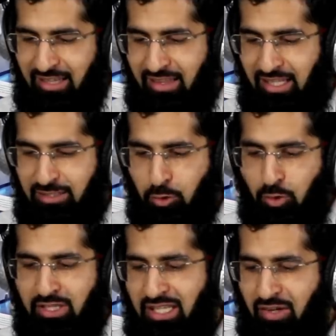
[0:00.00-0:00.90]
It's
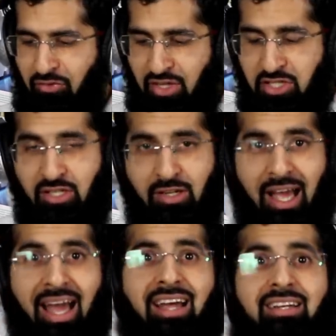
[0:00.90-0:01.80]
called The
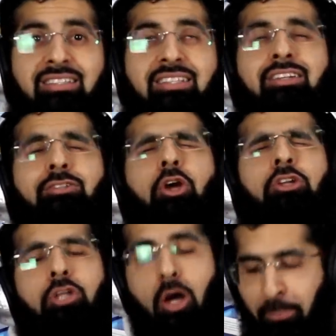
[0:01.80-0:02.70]
Confession, and
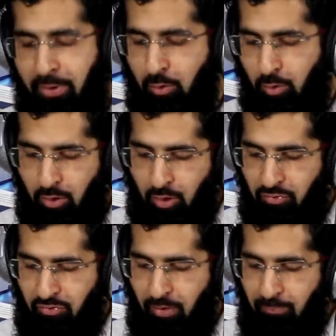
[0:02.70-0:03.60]
to top it all
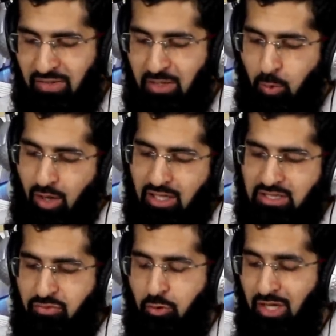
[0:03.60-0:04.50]
off, he
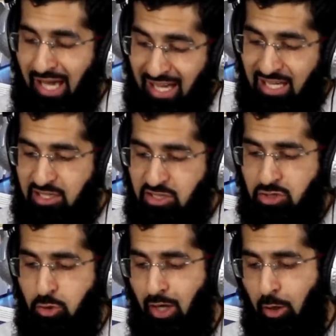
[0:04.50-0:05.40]
works for
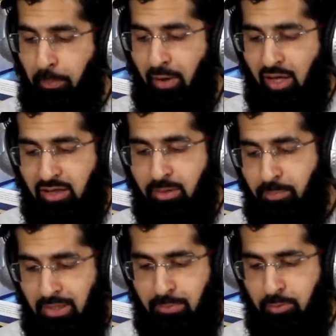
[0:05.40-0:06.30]
CAGE to help other
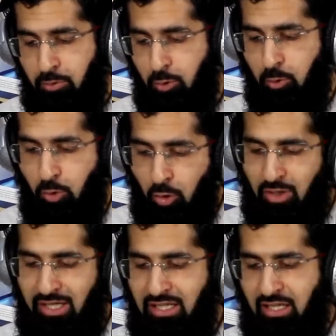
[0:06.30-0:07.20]
people
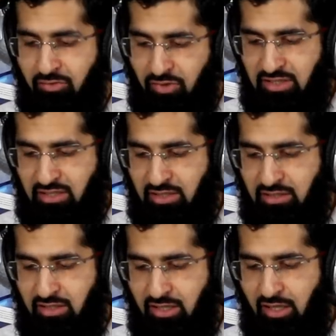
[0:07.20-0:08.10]
wrongly
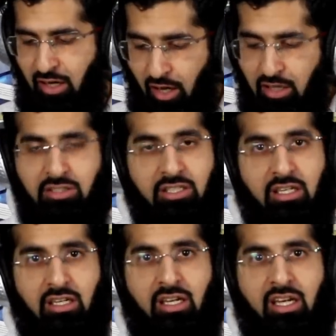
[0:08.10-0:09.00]
convicted
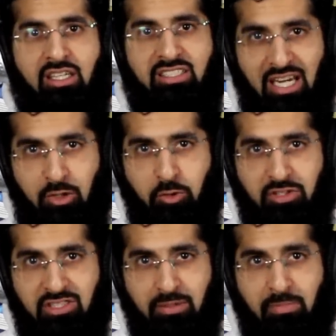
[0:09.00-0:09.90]
under
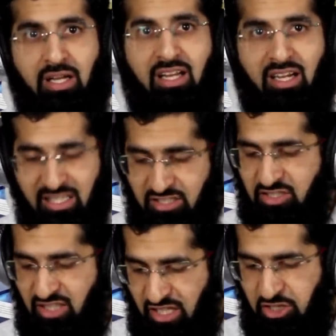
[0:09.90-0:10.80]
terrorism
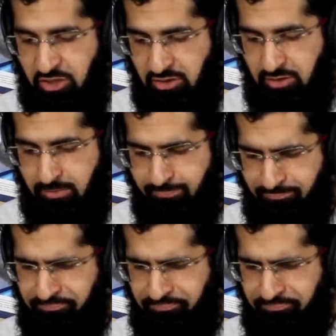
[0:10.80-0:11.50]
legislations.